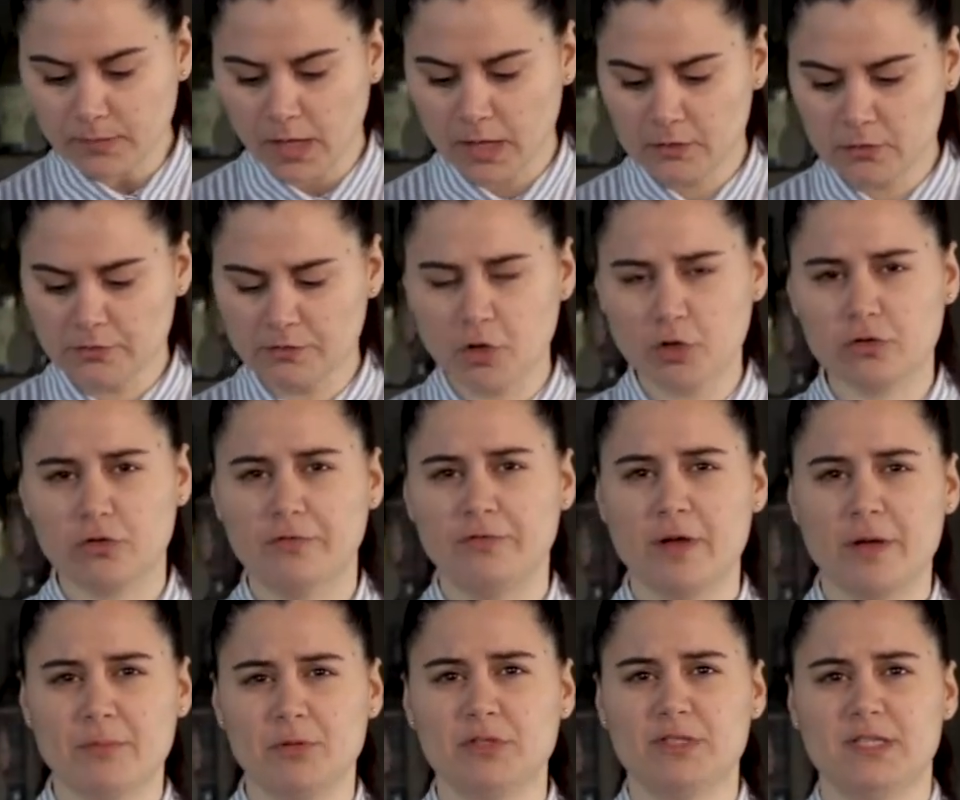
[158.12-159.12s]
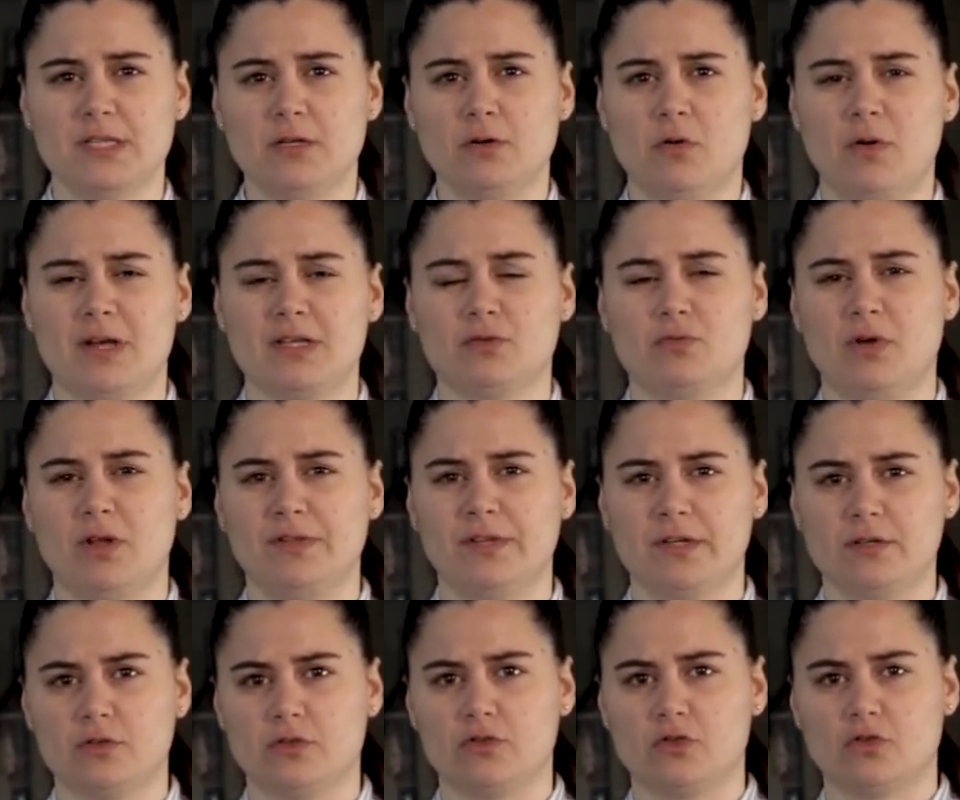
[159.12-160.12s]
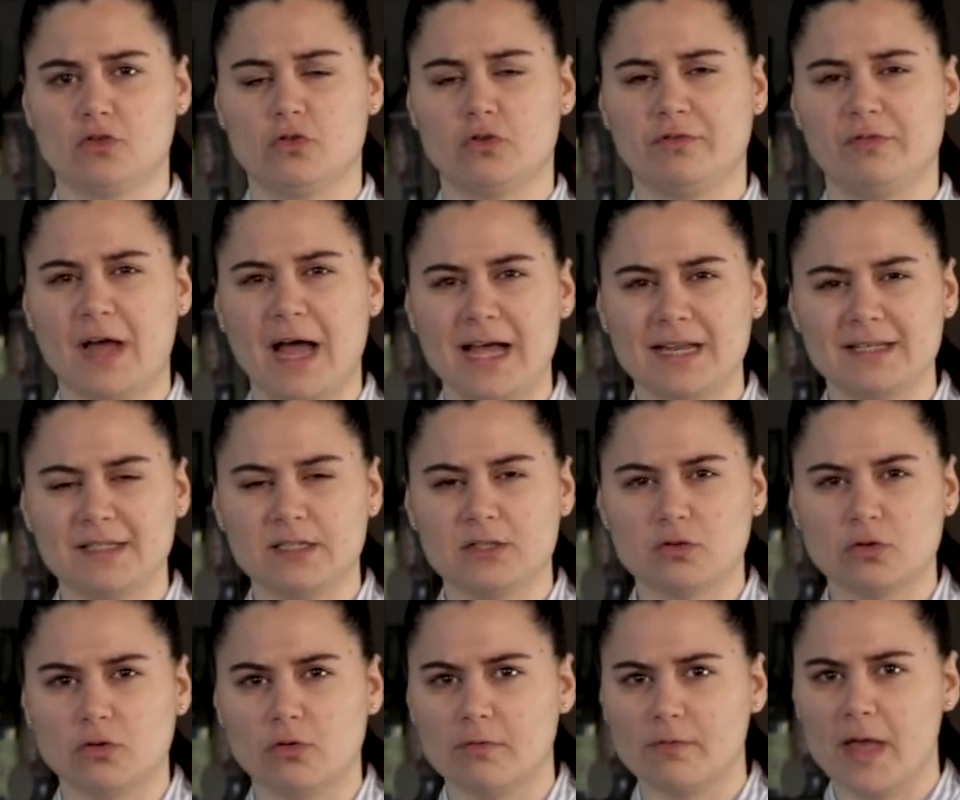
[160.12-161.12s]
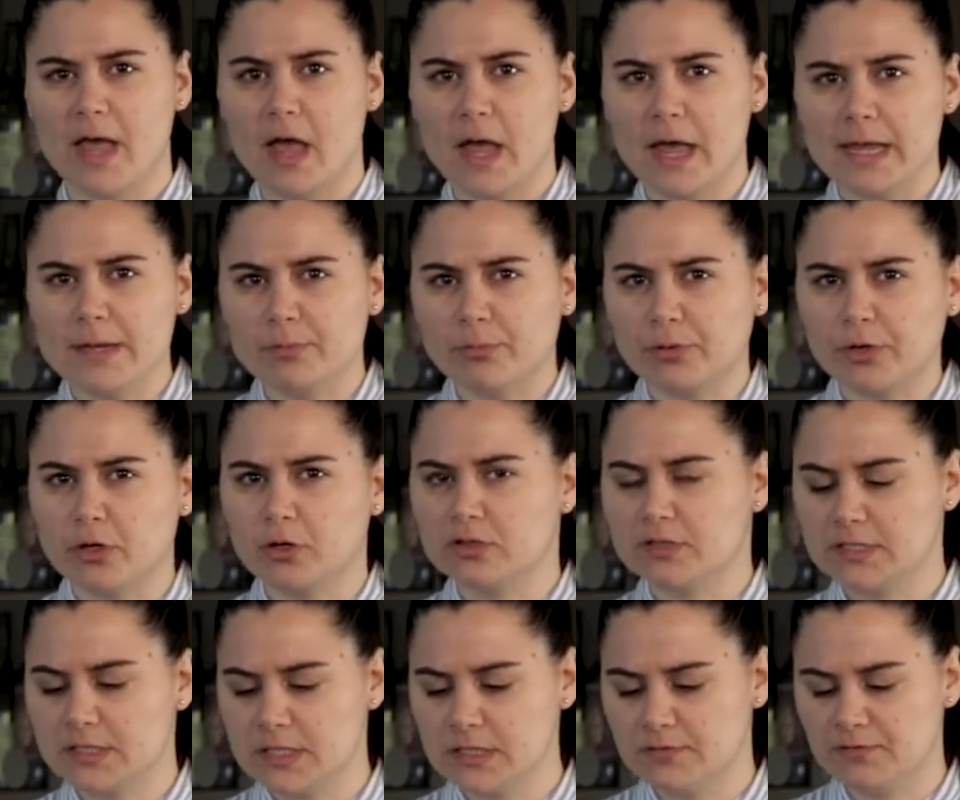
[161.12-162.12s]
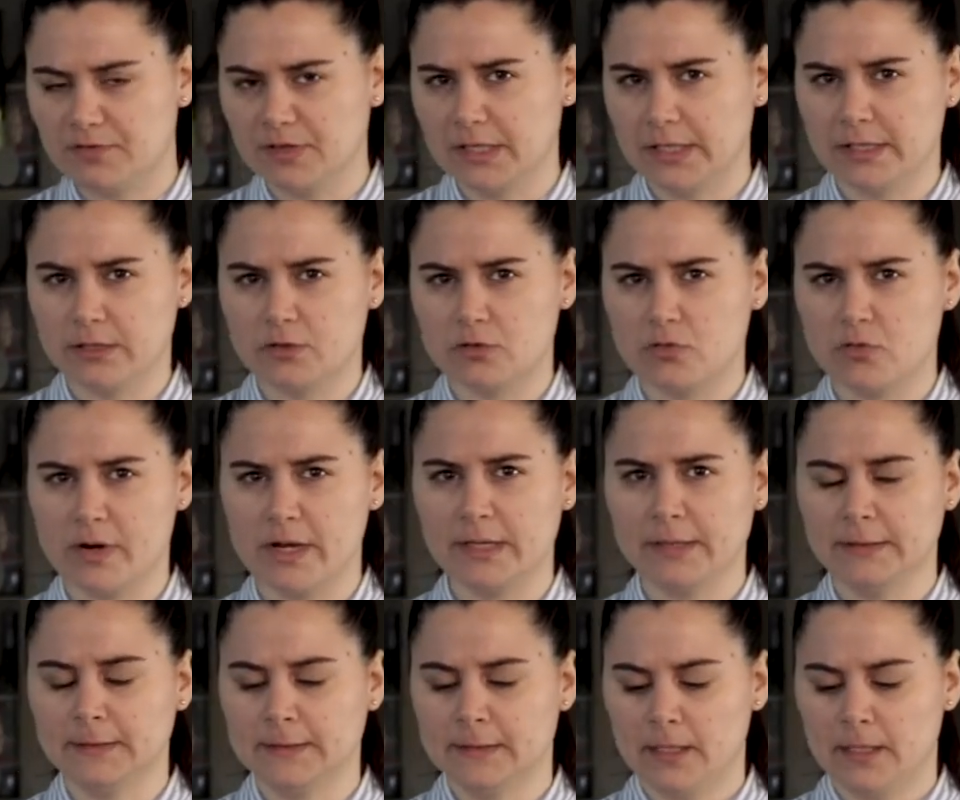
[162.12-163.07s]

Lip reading: And you've got the Vermentino as well that sort of add this sort of apricoty feeling to it.